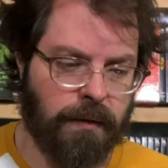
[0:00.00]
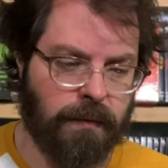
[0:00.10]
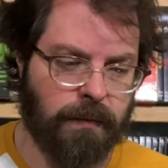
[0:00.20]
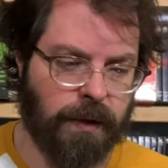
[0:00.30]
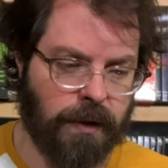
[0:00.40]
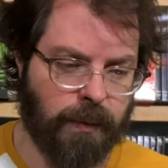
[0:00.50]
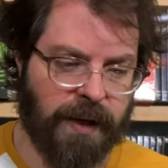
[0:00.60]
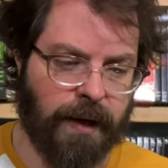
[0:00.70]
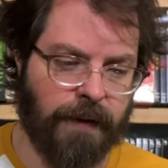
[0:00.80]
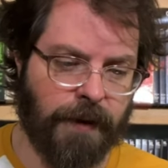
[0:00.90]
What all do we
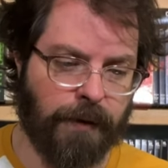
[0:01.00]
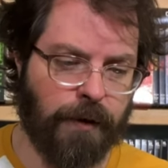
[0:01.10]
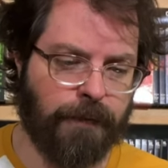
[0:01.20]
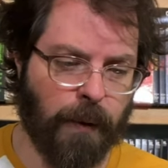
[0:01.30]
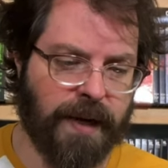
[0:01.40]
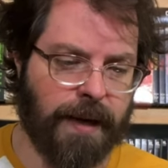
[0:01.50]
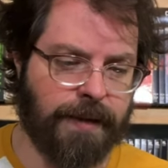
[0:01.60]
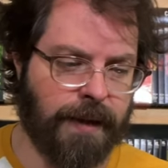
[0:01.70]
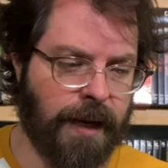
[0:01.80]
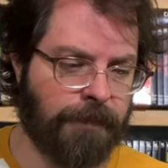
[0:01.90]
have here? New 4K
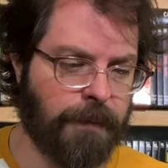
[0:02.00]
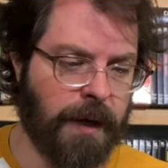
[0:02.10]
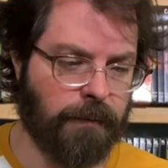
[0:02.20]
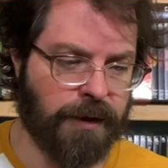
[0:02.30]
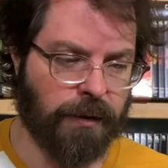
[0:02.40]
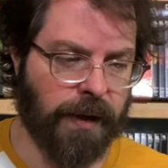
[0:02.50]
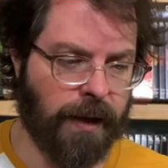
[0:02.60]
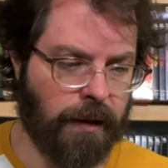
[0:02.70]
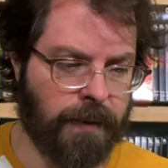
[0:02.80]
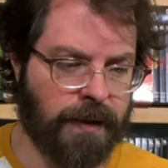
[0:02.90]
scan from the original
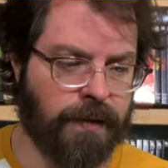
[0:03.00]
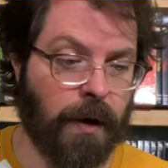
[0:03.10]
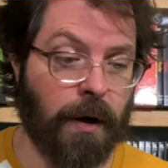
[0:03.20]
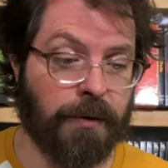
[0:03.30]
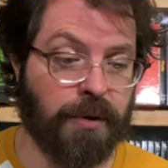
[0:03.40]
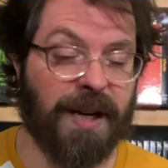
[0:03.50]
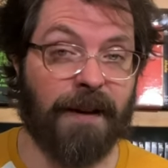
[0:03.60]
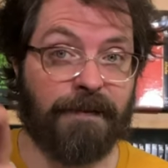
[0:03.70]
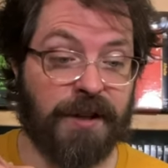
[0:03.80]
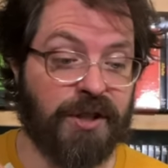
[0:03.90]
elements, alternate
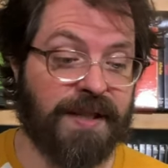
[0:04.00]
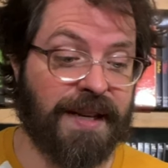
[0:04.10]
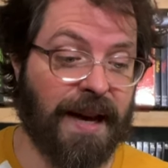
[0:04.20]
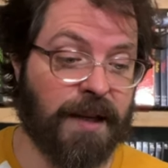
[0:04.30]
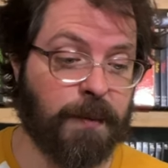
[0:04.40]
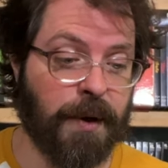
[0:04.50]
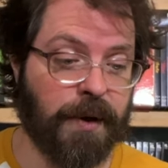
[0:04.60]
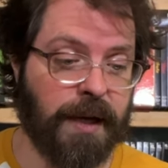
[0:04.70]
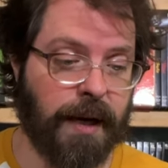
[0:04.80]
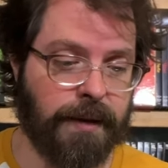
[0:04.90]
efficiency
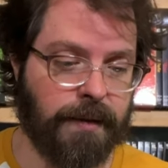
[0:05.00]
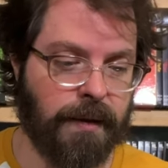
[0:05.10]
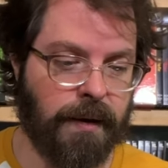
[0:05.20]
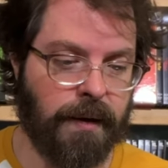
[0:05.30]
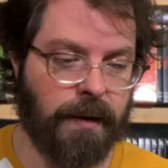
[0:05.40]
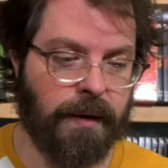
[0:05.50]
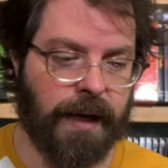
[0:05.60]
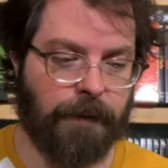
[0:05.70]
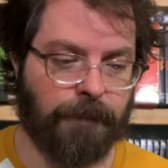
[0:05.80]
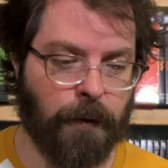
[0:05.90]
expert cut
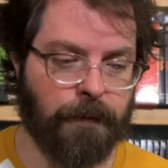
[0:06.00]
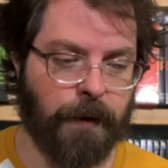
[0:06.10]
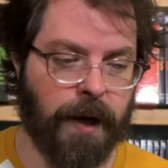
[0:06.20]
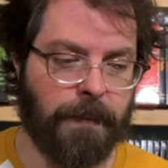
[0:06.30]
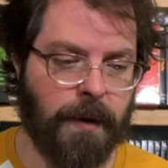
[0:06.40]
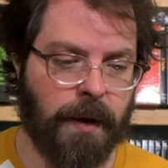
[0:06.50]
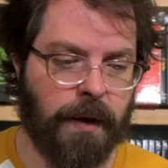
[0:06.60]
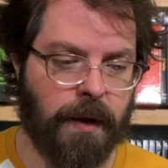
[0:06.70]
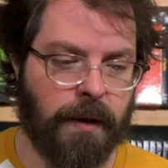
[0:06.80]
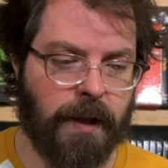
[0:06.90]
in full frame,
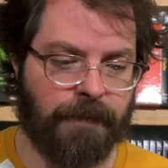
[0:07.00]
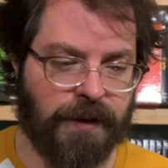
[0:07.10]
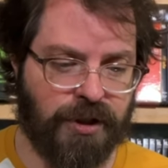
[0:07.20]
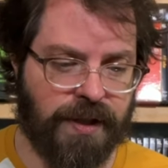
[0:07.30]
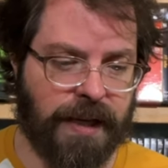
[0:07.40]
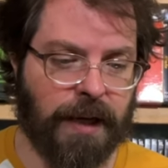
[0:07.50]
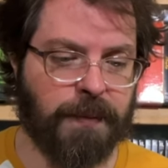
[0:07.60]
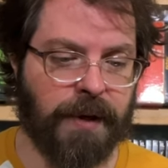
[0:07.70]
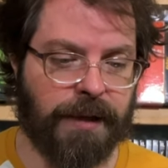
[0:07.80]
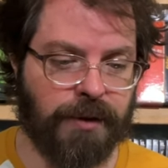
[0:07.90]
the efficiency
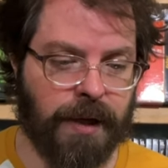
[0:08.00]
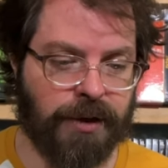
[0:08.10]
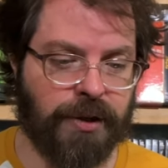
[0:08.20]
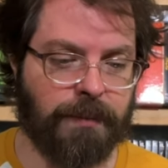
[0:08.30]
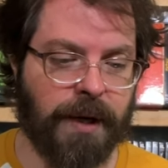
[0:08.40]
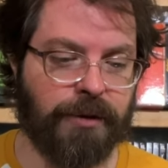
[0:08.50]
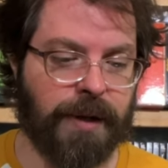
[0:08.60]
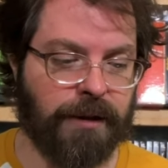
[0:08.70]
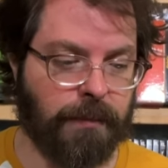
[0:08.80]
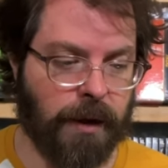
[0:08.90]
expert introduction by
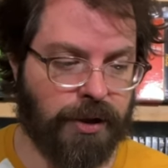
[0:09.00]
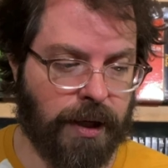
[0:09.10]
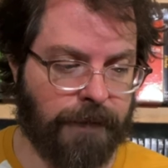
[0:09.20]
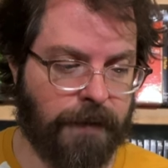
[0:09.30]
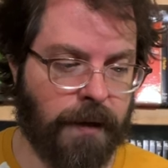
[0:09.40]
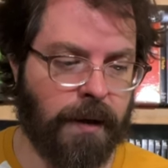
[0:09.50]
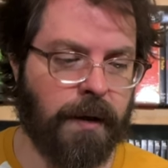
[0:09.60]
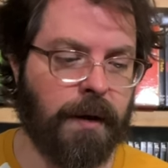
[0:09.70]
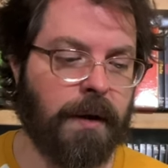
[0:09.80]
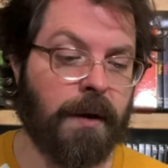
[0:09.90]
director Mark Joffe,
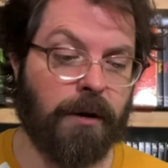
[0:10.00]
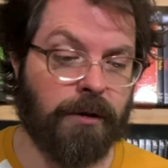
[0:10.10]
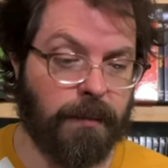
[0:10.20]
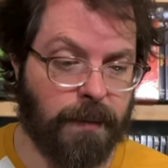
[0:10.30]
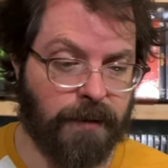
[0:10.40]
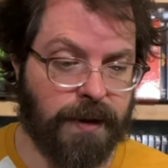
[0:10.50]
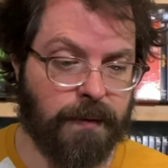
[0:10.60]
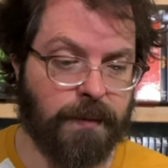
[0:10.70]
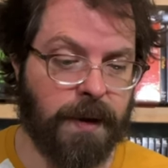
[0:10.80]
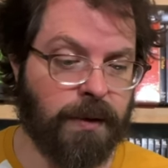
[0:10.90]
all new memories
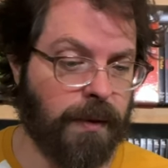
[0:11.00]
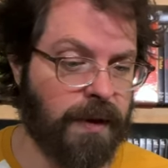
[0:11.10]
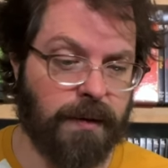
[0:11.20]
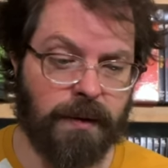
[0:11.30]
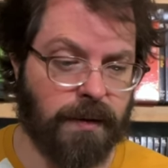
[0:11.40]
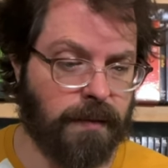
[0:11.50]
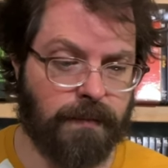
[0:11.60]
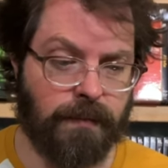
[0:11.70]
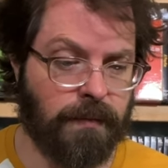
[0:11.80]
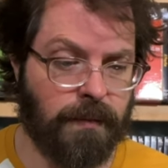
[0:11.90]
of spots. But this is,
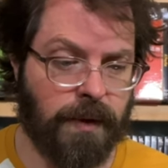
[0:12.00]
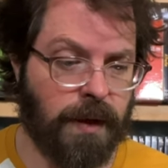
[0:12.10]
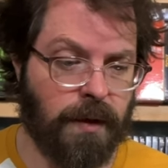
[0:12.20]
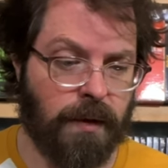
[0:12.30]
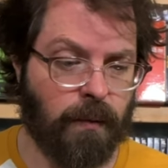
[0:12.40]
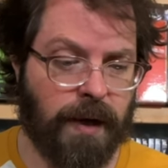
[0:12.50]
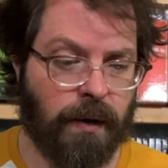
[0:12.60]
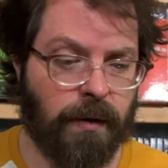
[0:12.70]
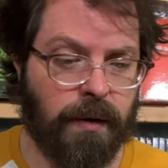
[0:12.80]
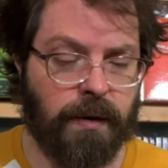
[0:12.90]

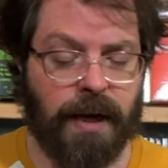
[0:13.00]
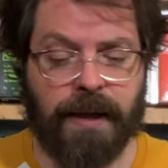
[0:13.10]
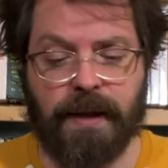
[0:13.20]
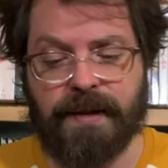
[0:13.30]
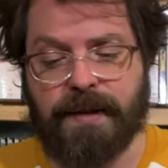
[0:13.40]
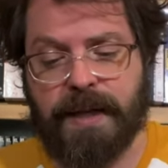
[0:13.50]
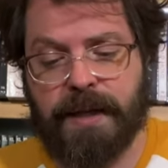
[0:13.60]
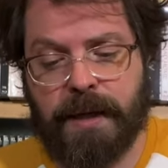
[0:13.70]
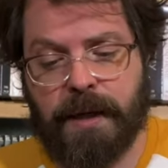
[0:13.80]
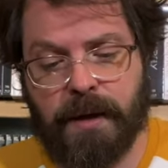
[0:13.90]
wow. And then the
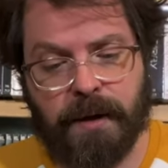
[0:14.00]
CD